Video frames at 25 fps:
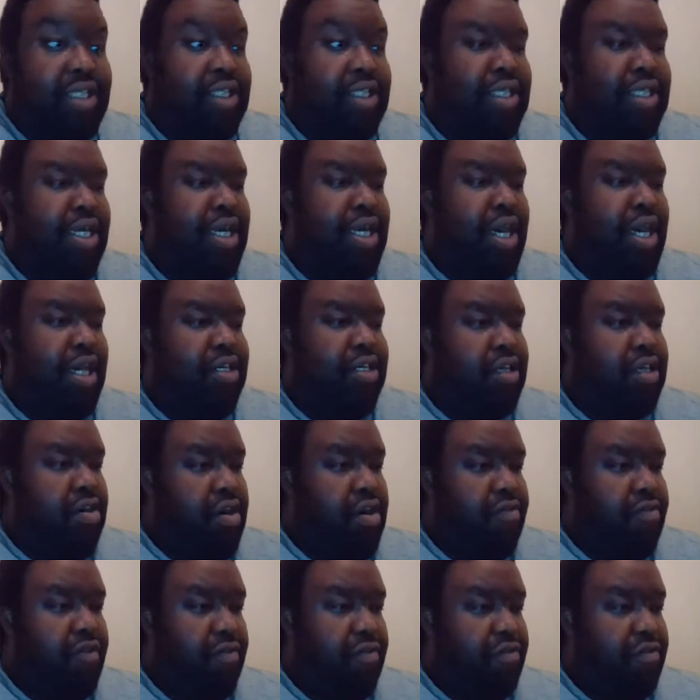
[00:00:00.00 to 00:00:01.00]
I don't
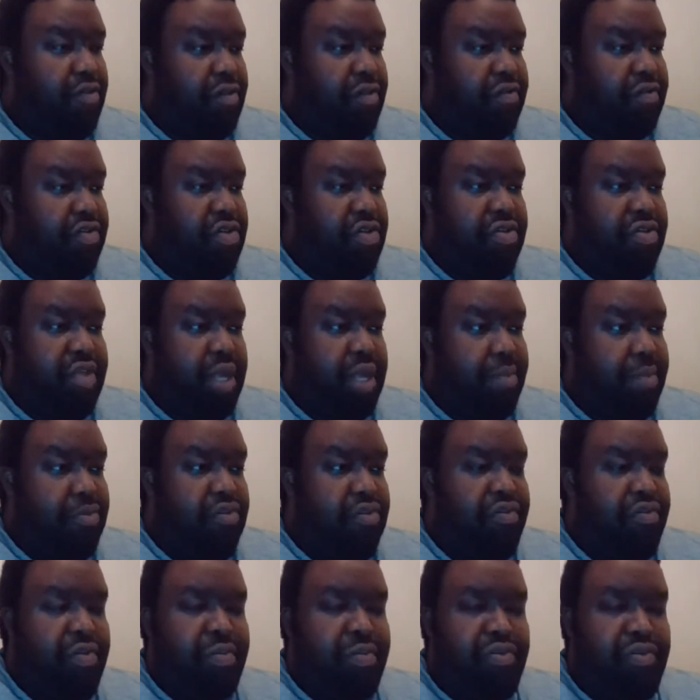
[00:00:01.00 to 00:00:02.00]
know if I've reviewed that
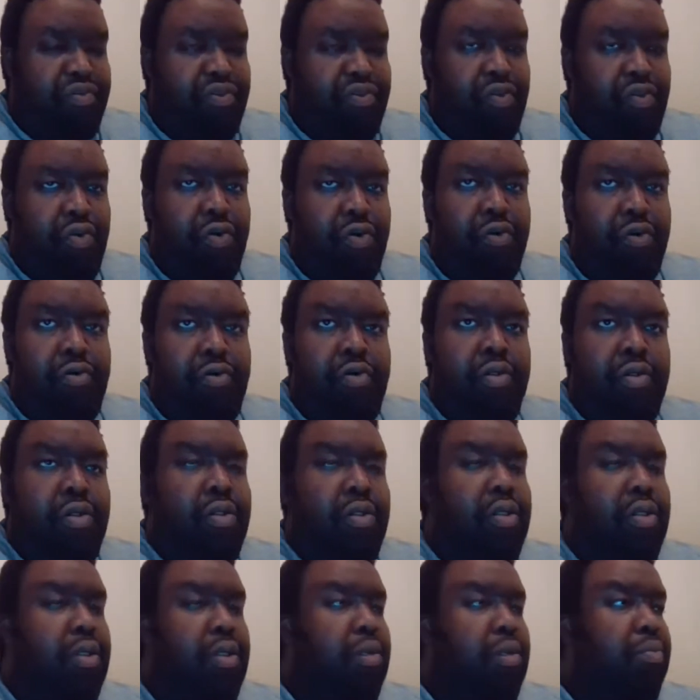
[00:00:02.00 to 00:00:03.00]
movie before,
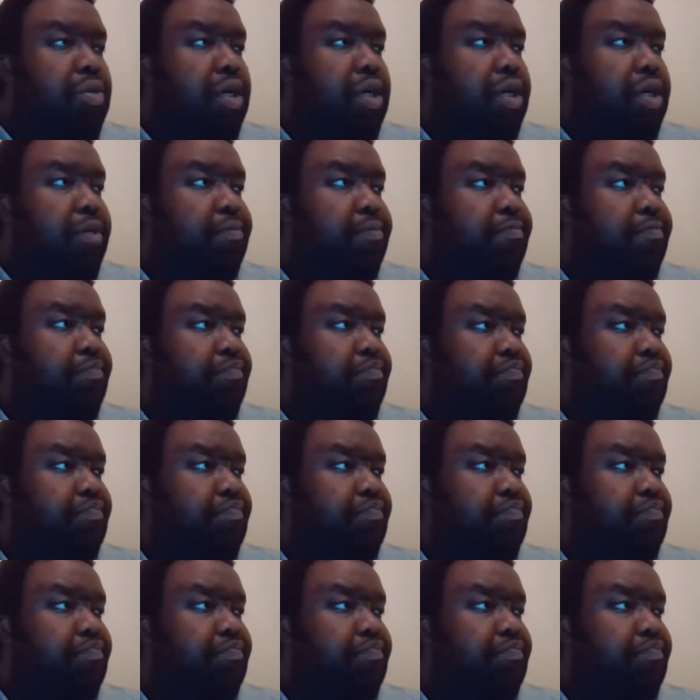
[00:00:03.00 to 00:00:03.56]
but